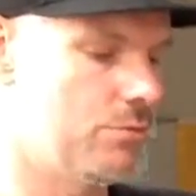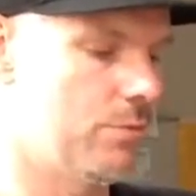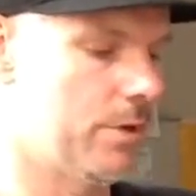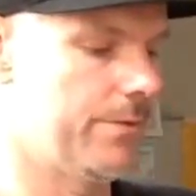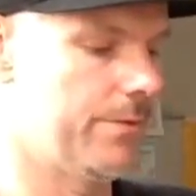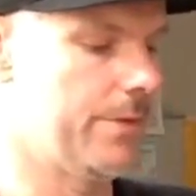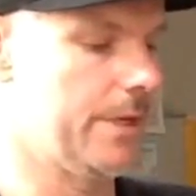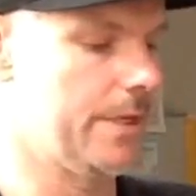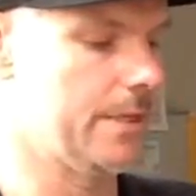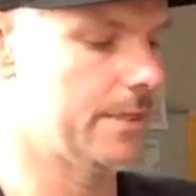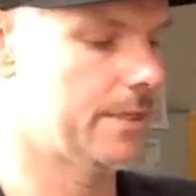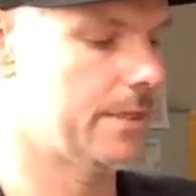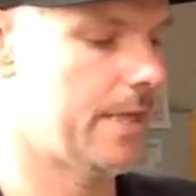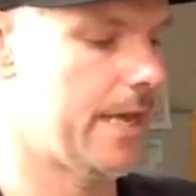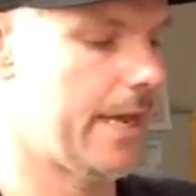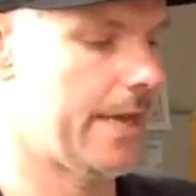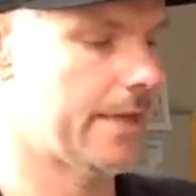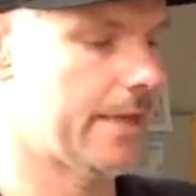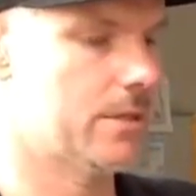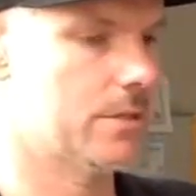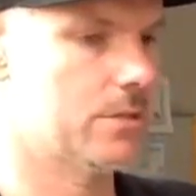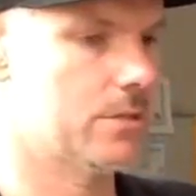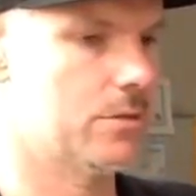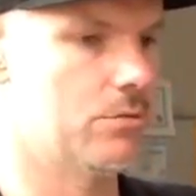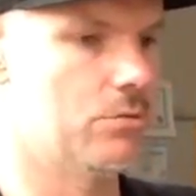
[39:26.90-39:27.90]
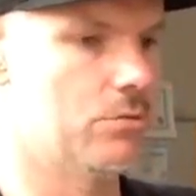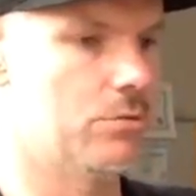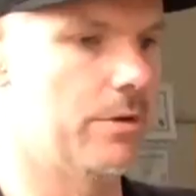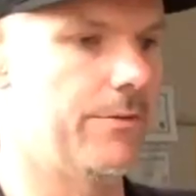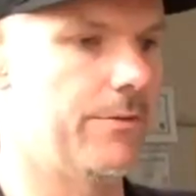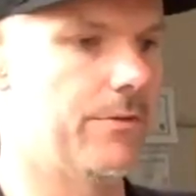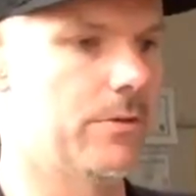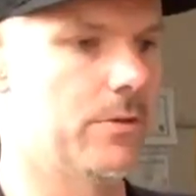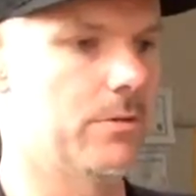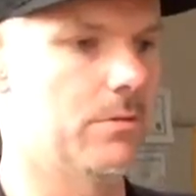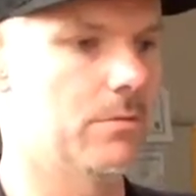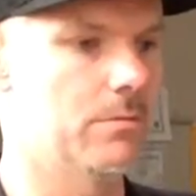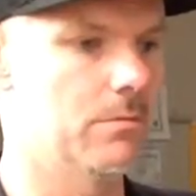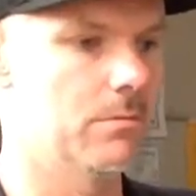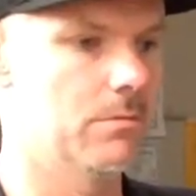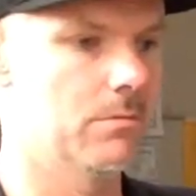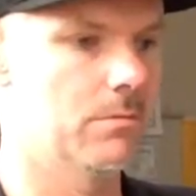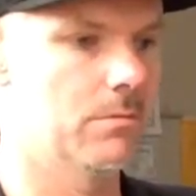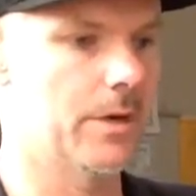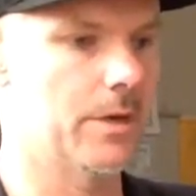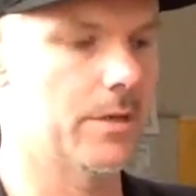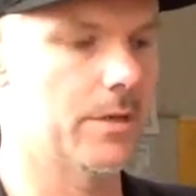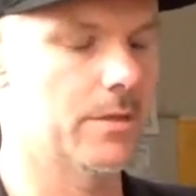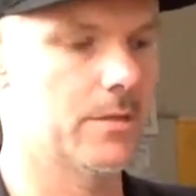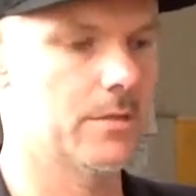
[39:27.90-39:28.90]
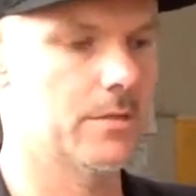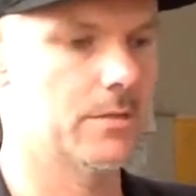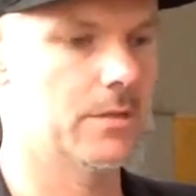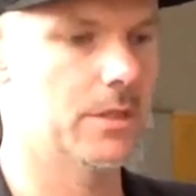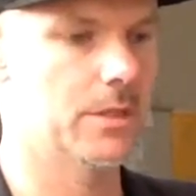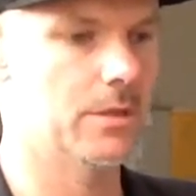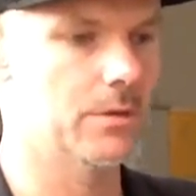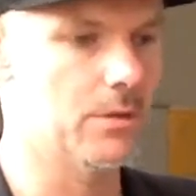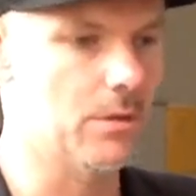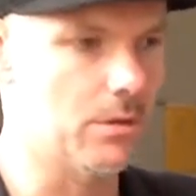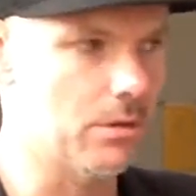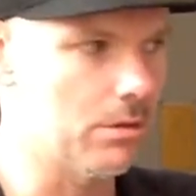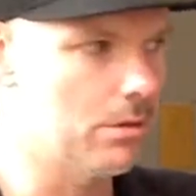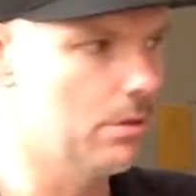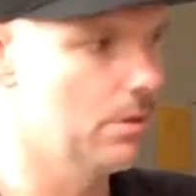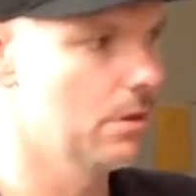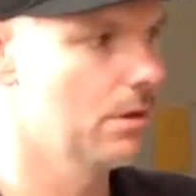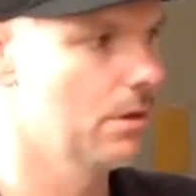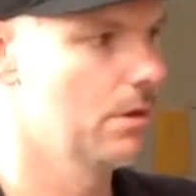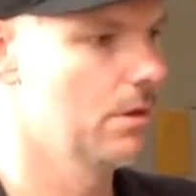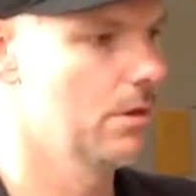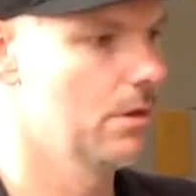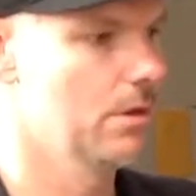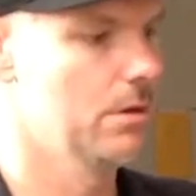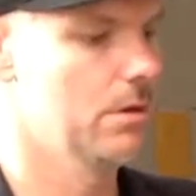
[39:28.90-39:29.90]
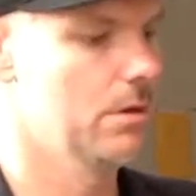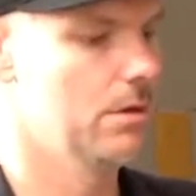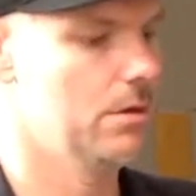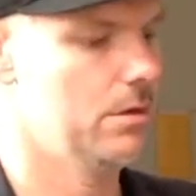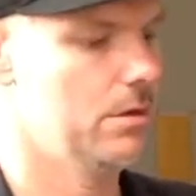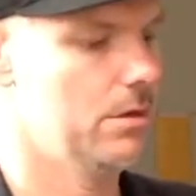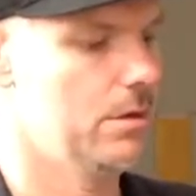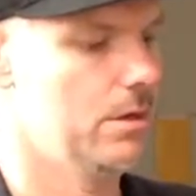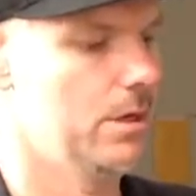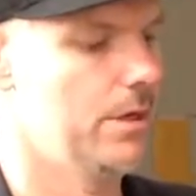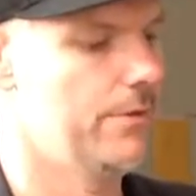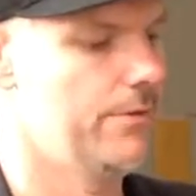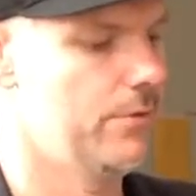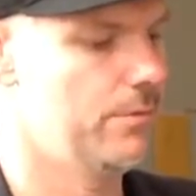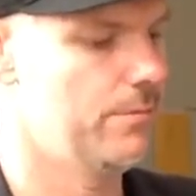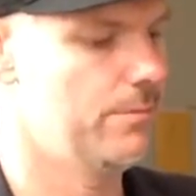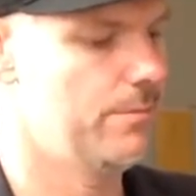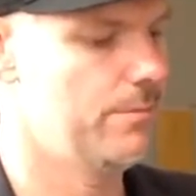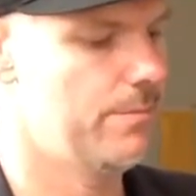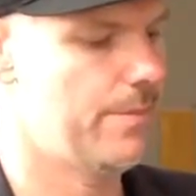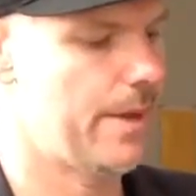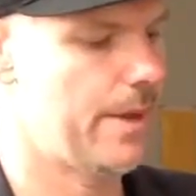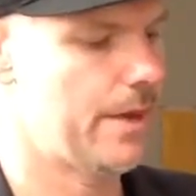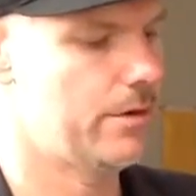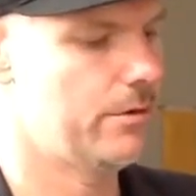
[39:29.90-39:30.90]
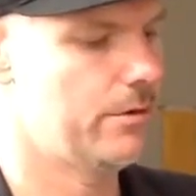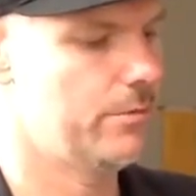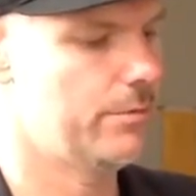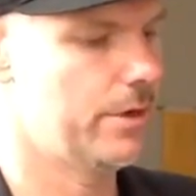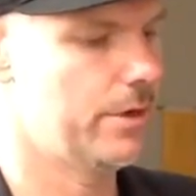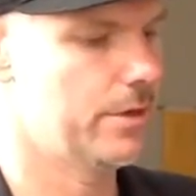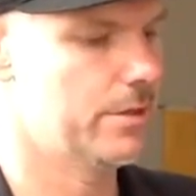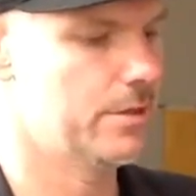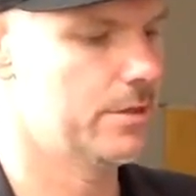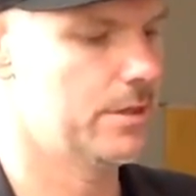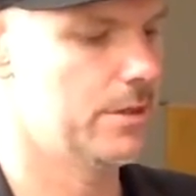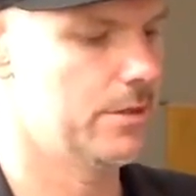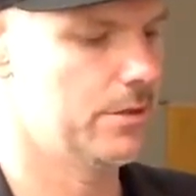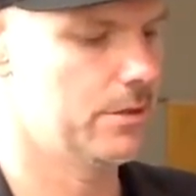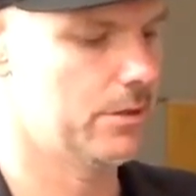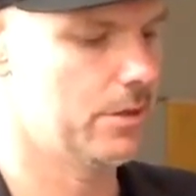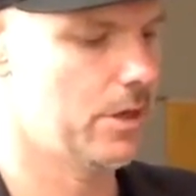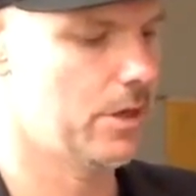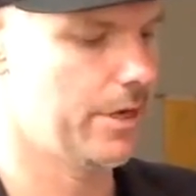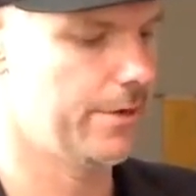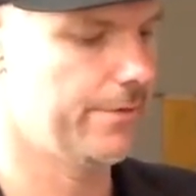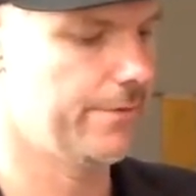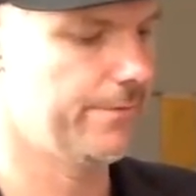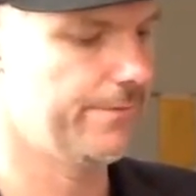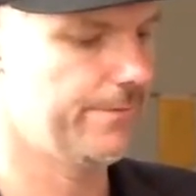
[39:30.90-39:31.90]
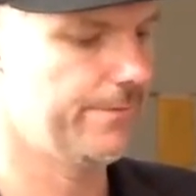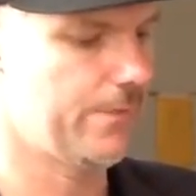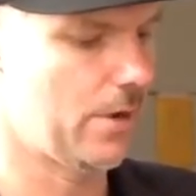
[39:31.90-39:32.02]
one of these texts, or even when it's in the, even better when it's in the kind of